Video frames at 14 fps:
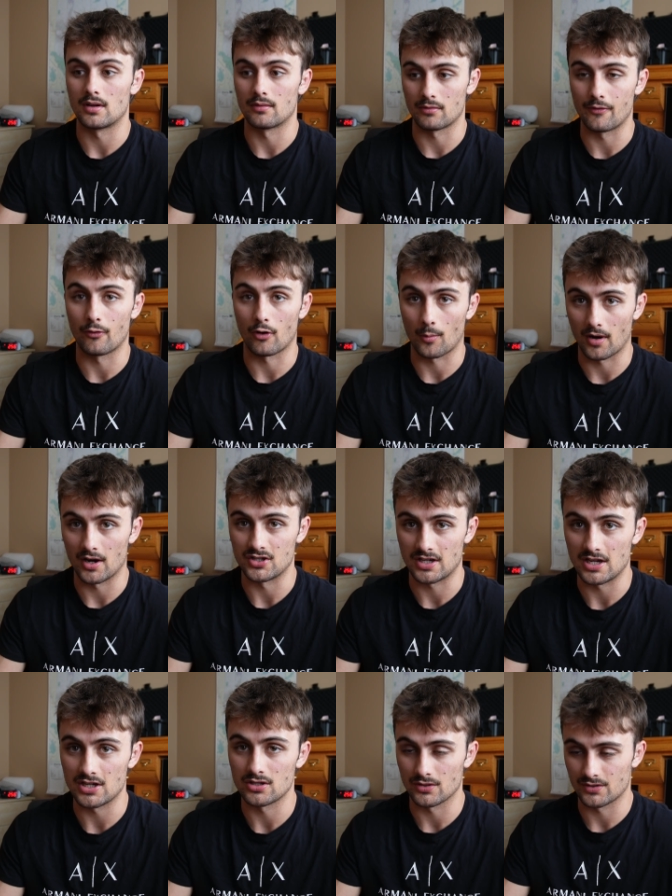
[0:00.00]
reform our
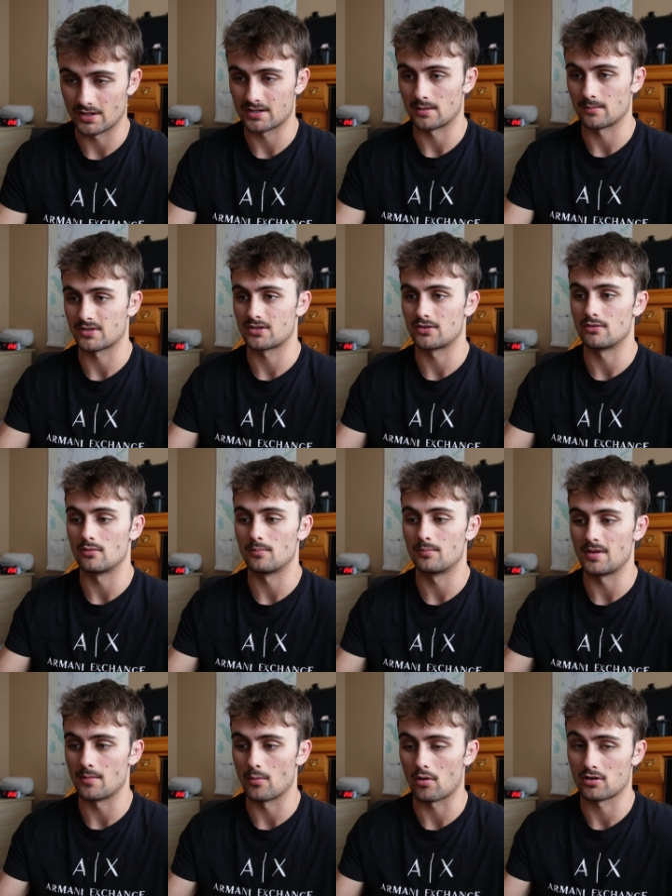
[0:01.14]
educational systems to
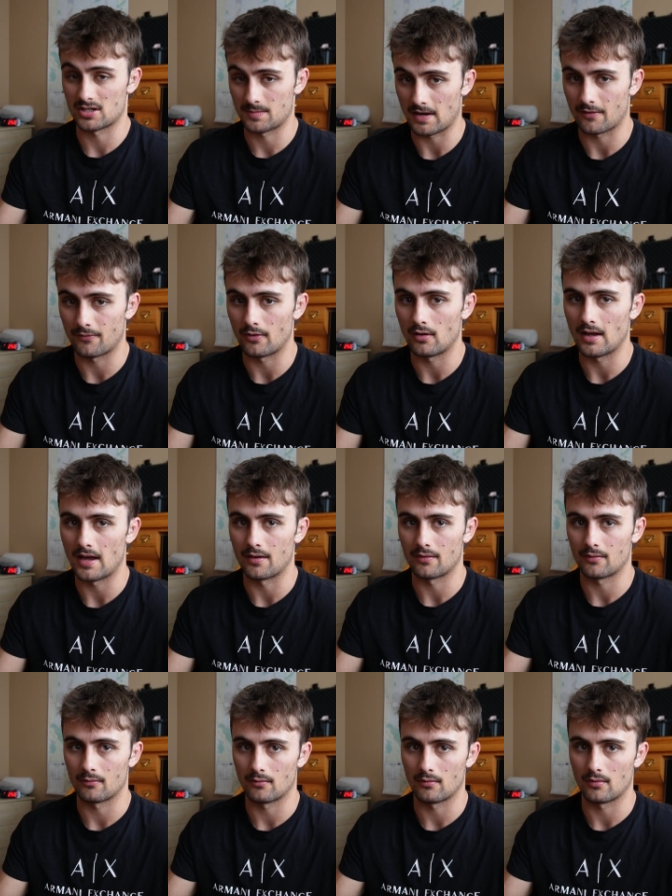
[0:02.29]
be more respectful
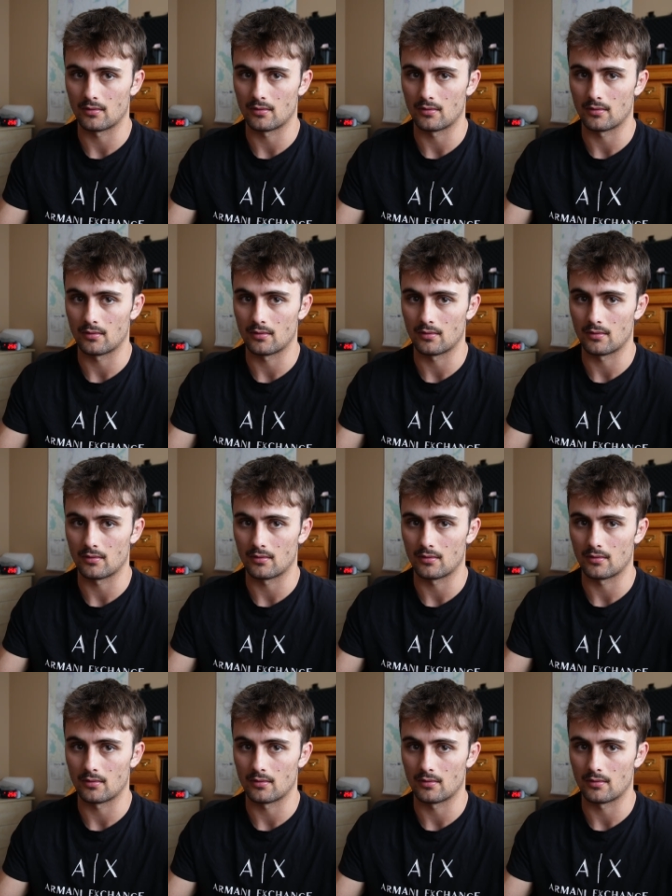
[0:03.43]
and